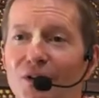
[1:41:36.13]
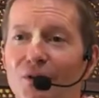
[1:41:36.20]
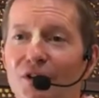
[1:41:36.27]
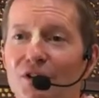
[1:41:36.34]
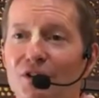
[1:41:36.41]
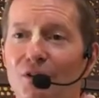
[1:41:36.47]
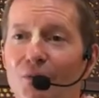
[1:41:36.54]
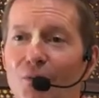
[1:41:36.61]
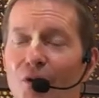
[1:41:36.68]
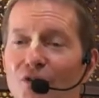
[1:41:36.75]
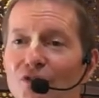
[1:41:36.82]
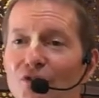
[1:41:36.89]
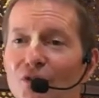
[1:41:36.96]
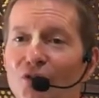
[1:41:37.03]
Krishna
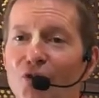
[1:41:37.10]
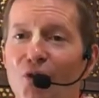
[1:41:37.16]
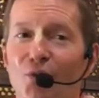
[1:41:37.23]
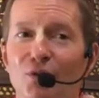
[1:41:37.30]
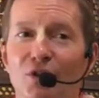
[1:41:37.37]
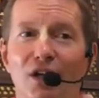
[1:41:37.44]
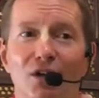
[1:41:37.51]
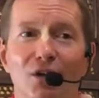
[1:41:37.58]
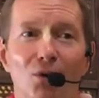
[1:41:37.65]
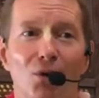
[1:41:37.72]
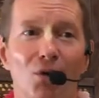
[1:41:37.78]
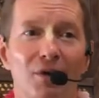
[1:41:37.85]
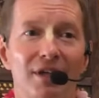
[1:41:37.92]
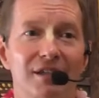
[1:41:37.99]
wants to know the
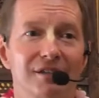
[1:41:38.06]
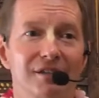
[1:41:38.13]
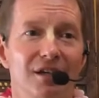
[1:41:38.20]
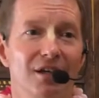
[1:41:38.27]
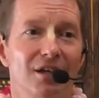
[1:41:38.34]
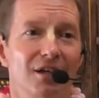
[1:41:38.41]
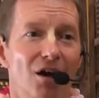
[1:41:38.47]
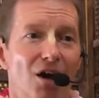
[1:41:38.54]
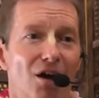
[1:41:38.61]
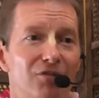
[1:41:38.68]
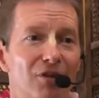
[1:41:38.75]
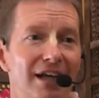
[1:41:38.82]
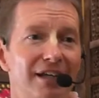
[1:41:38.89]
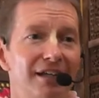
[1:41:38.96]
glories of
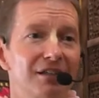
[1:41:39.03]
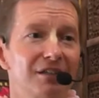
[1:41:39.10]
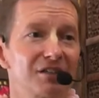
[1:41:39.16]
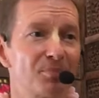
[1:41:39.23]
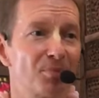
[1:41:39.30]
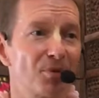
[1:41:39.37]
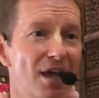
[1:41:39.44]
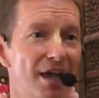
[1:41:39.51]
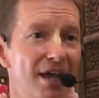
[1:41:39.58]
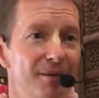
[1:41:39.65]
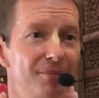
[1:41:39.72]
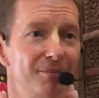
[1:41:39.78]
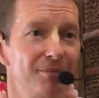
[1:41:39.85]
Radhika's prem.